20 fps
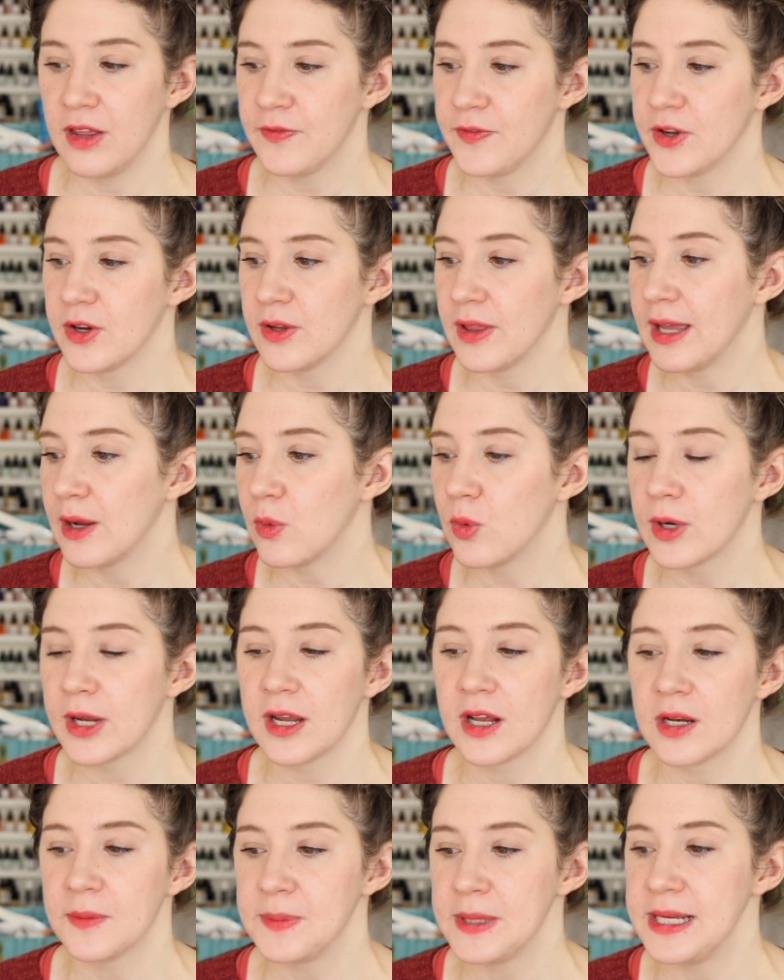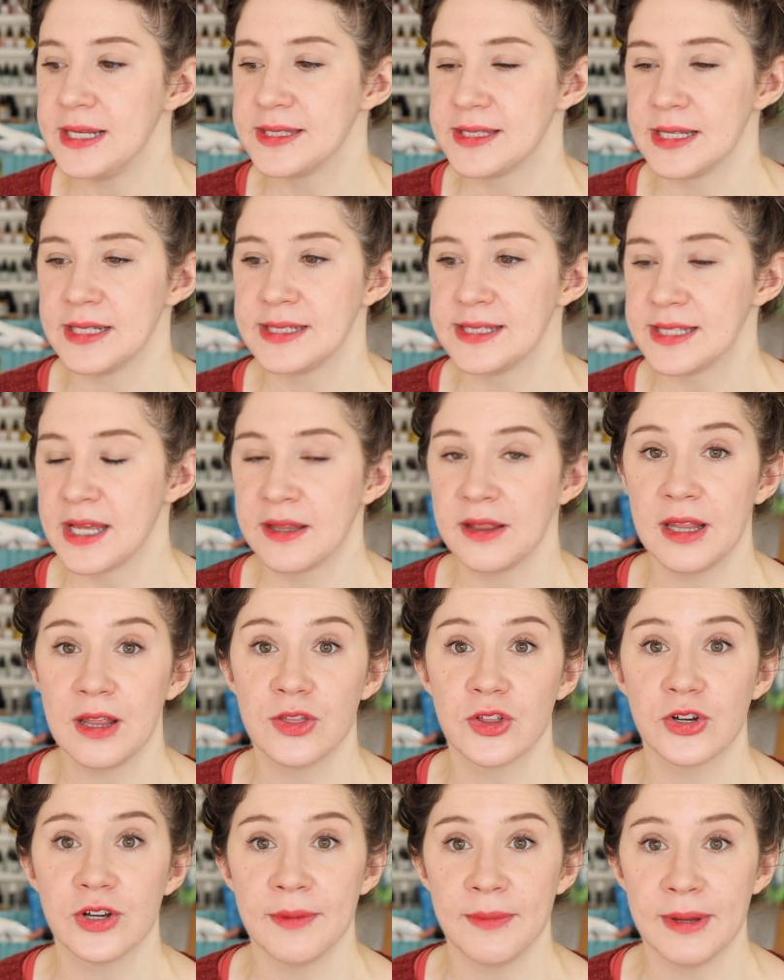If you're like working on a piece and suddenly
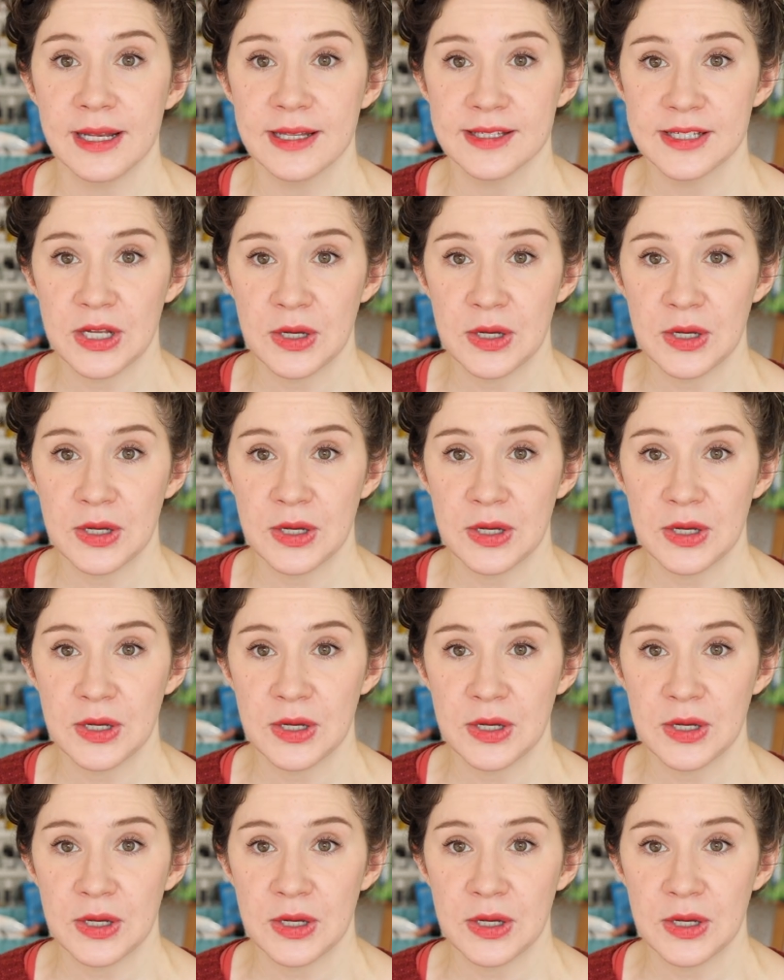thirty minutes